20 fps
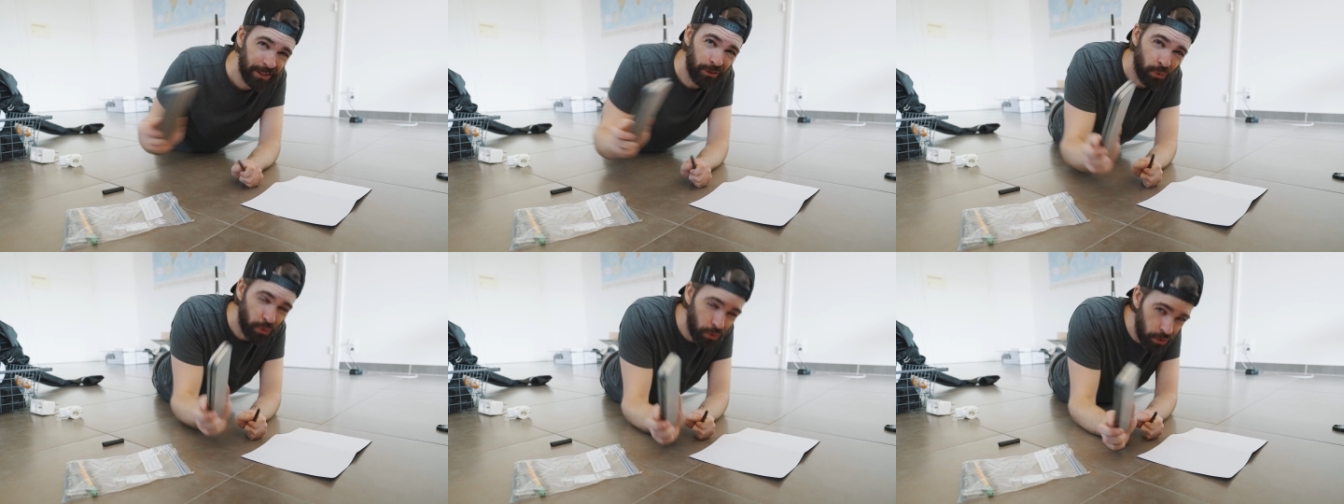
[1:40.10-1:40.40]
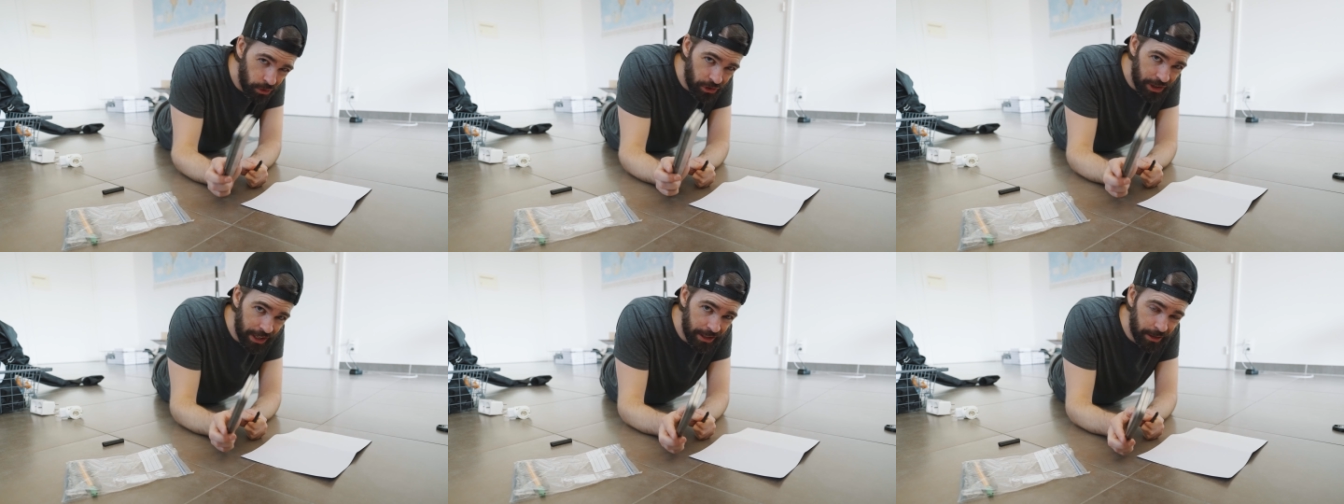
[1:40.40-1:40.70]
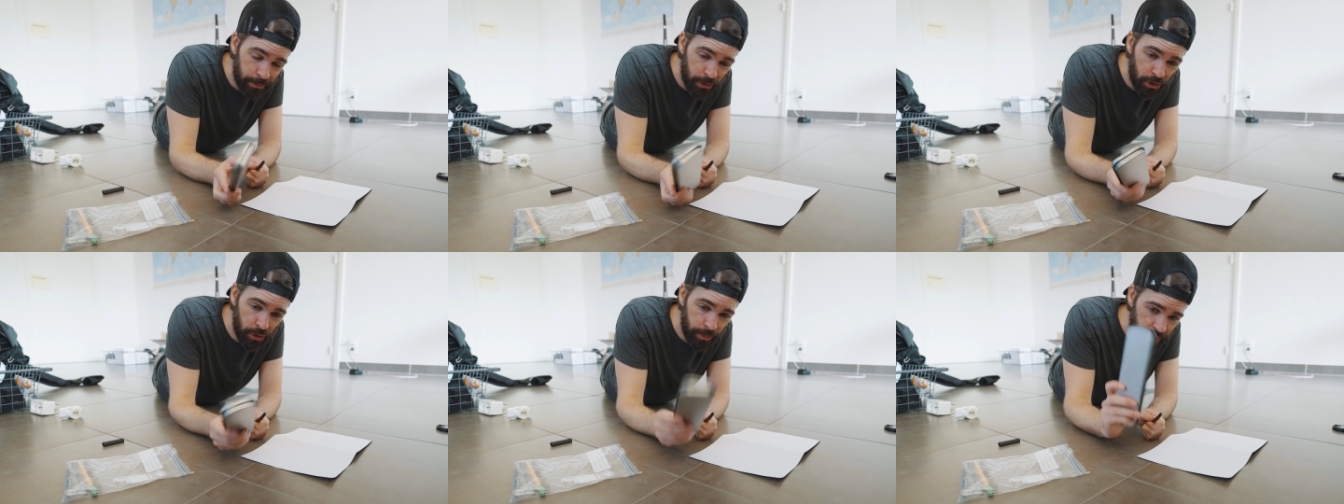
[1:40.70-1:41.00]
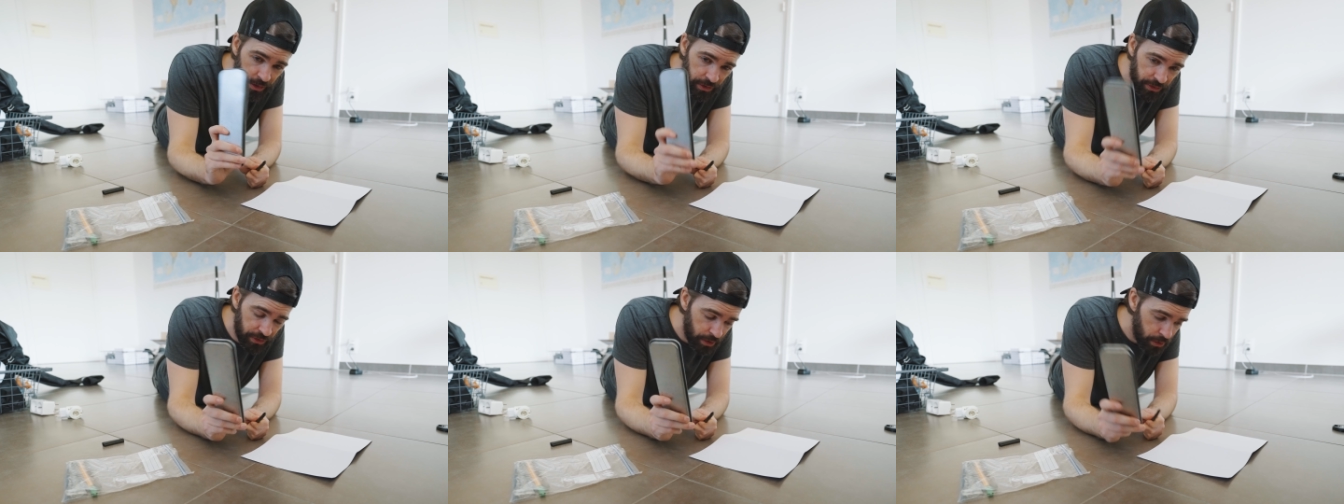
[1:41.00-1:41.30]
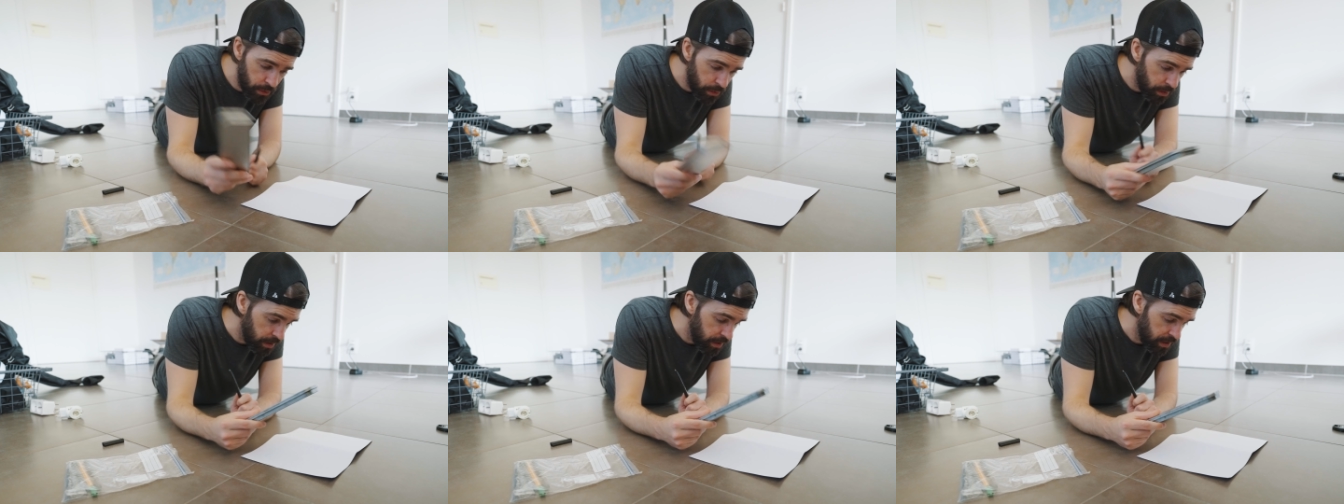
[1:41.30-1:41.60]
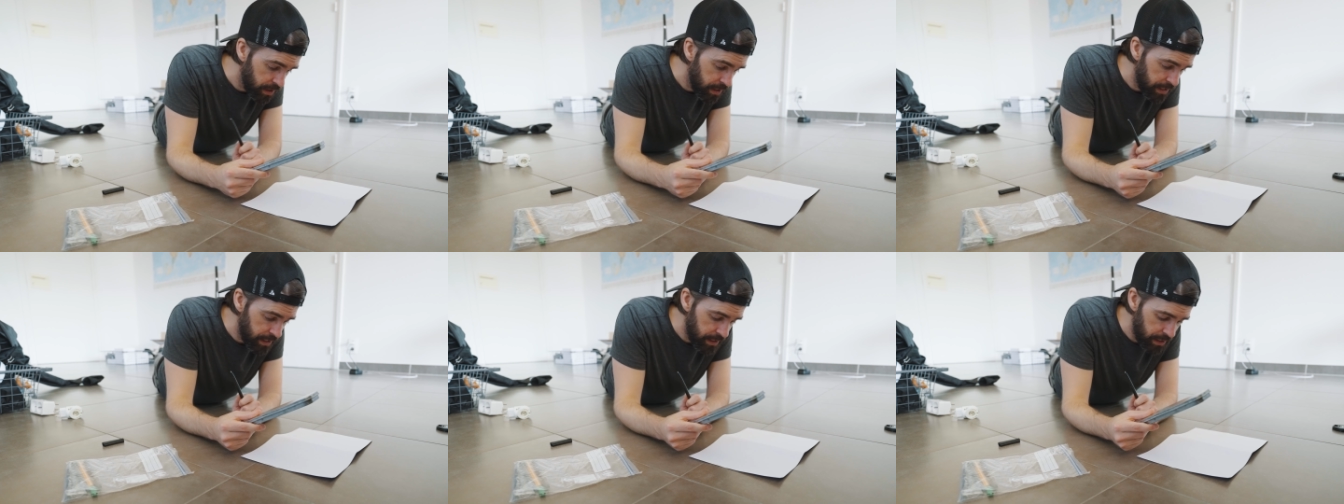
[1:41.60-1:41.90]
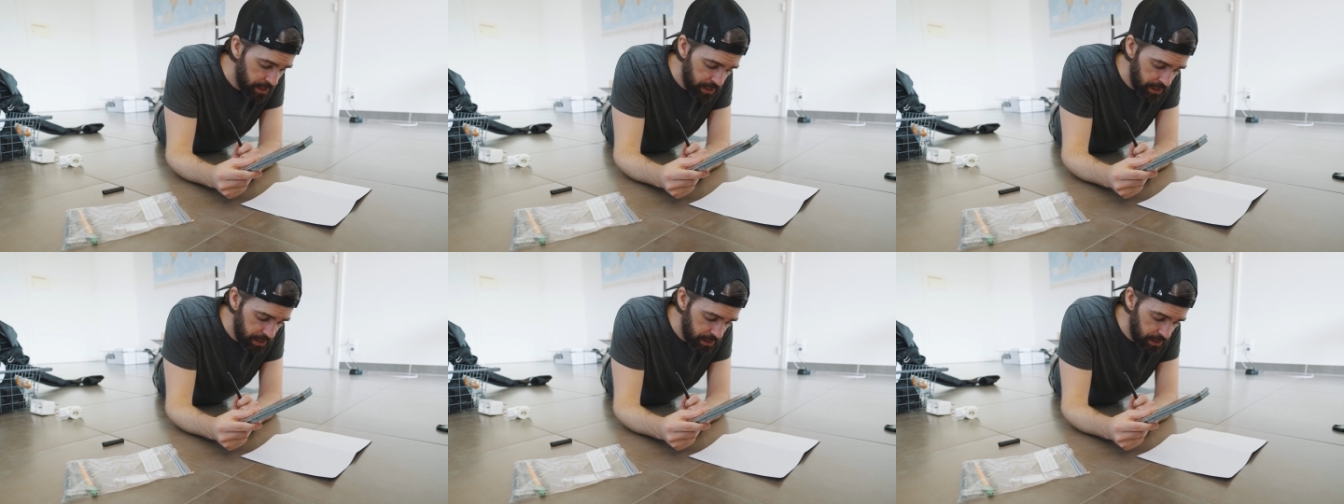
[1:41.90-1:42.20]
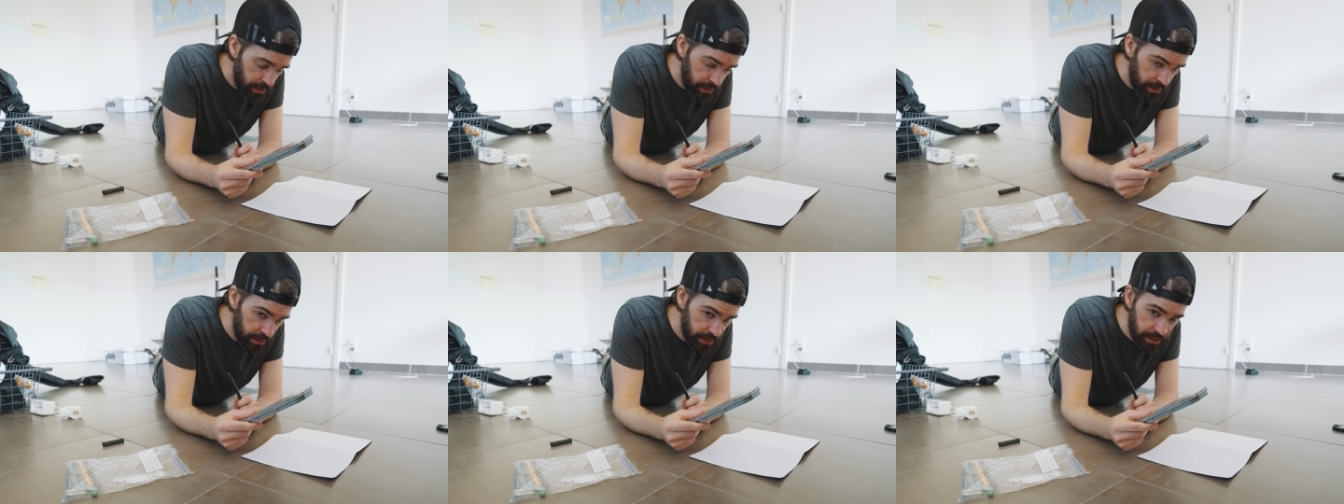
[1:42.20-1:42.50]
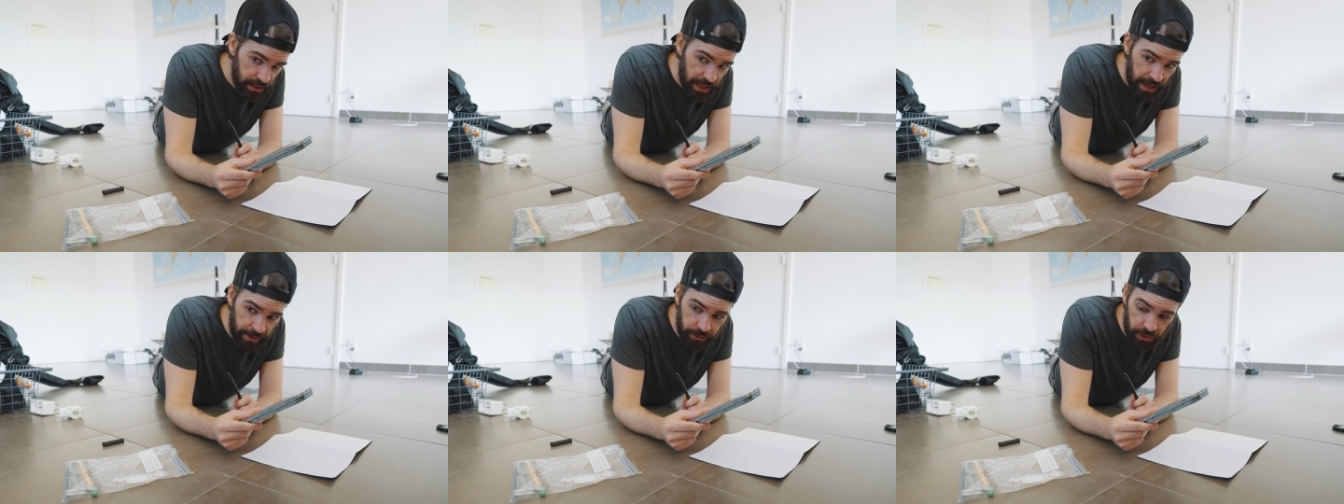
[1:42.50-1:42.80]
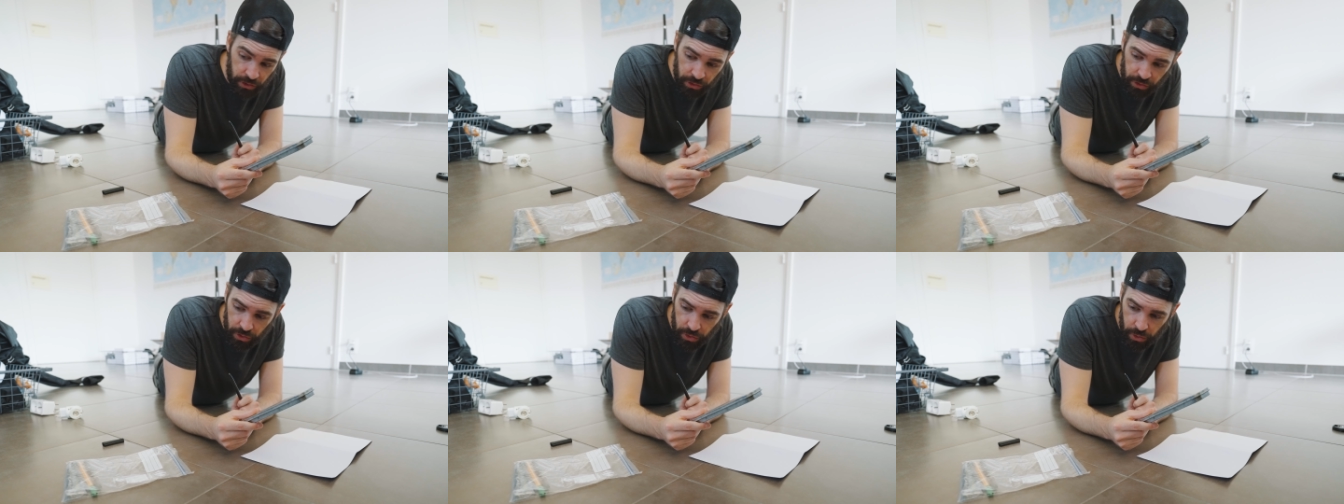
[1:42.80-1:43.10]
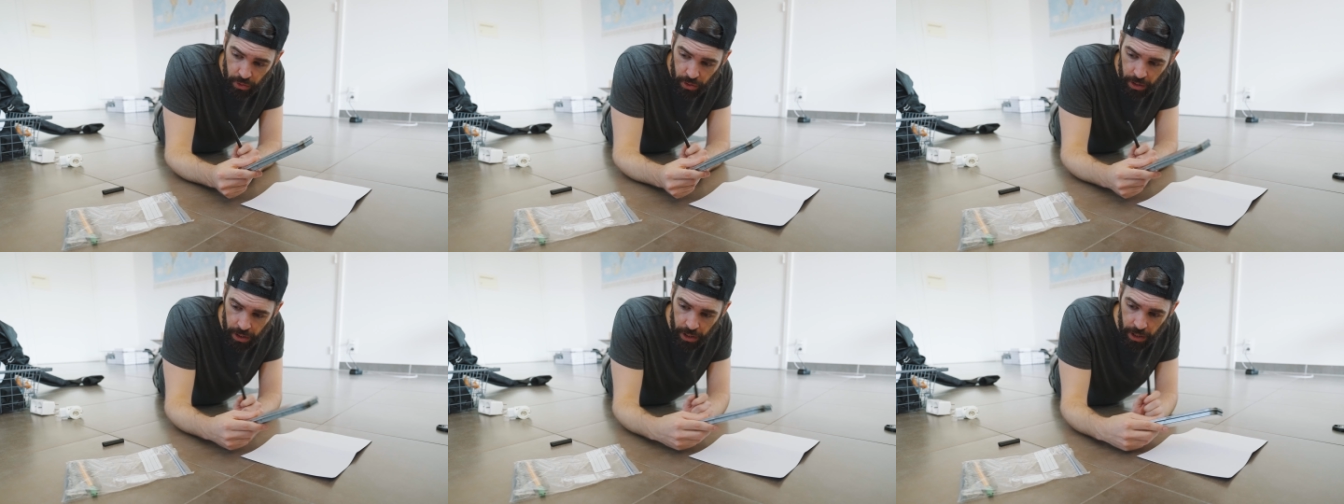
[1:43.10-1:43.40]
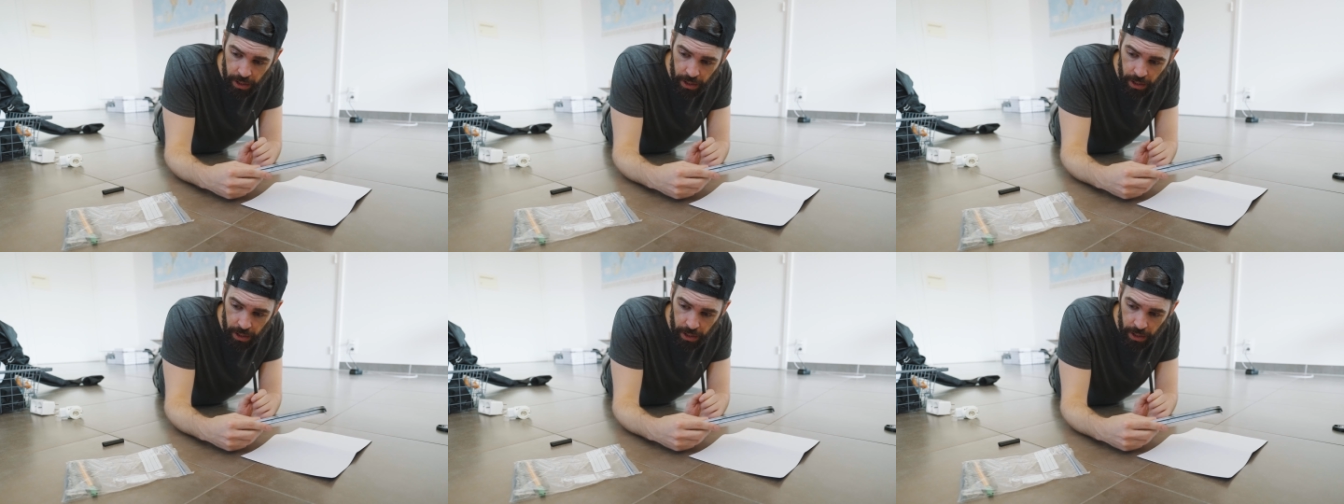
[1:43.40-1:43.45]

a ruler at the moment, so this will have to do.